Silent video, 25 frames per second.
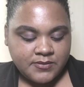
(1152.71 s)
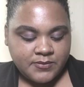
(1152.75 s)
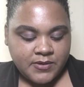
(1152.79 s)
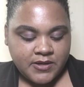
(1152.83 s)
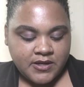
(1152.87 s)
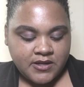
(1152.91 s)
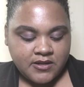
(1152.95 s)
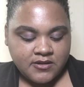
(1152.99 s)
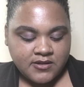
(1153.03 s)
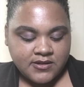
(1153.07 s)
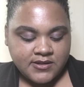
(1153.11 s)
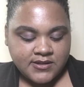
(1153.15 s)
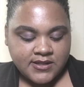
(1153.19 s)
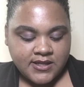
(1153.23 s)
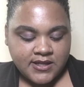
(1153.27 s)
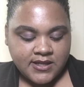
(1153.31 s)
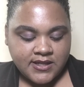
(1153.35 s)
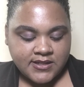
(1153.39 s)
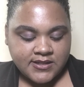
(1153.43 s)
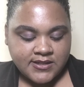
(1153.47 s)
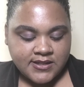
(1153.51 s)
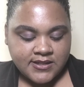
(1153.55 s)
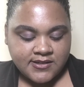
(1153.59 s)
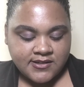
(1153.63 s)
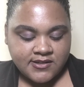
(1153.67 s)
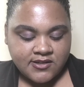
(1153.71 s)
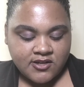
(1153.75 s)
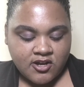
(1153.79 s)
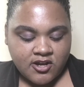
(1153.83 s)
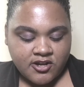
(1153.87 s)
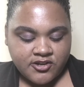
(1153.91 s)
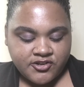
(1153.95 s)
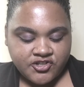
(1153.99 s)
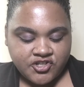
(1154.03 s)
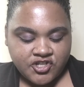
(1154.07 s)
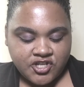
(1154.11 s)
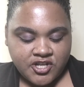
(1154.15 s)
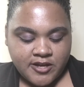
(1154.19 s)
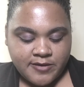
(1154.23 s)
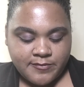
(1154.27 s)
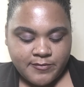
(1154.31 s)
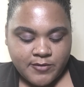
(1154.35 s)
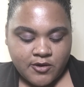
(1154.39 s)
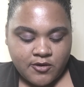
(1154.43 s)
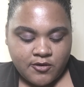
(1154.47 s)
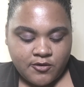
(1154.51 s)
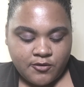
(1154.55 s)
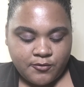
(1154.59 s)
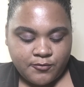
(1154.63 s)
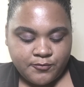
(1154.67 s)
but it looks like it says
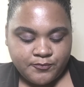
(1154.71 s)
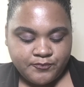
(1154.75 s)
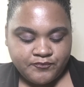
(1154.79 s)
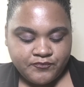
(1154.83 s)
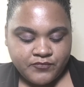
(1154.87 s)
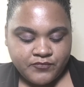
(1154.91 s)
non-GMO.